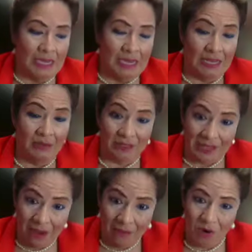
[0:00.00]
And it was
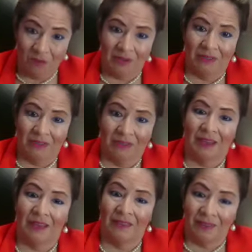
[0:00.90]
that moment,
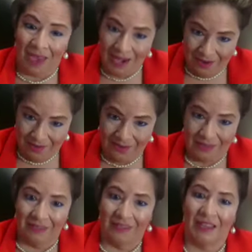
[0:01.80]
that
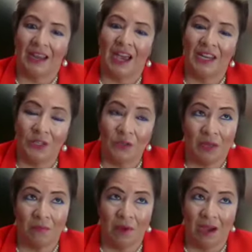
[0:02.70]
evening, that I knew
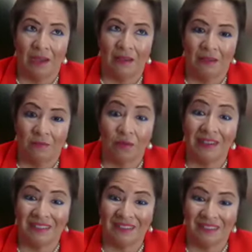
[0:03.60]
that my
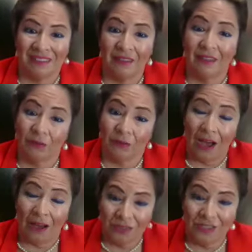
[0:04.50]
presence in those
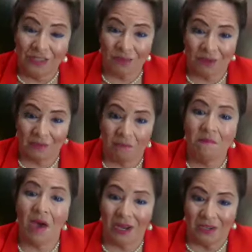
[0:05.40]
House chambers
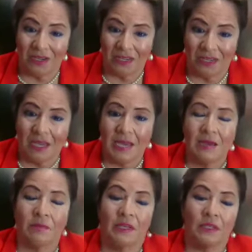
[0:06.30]
mattered.
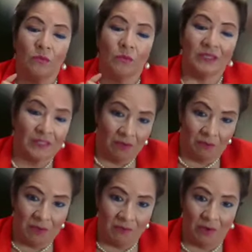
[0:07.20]
Because once the
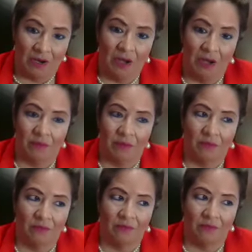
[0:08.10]
amendment went up,
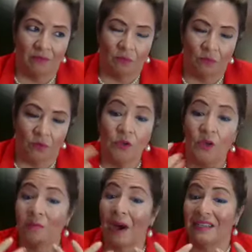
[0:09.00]
you
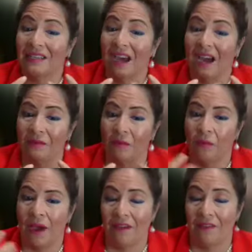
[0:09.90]
can buy time
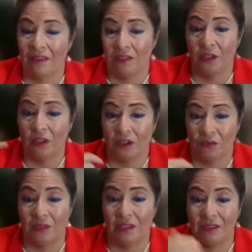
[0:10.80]
by having the clerk
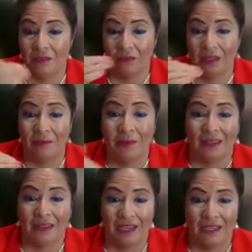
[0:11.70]
read line by
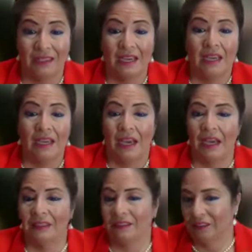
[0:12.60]
line.
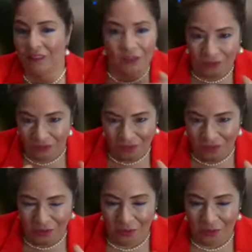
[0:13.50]
and you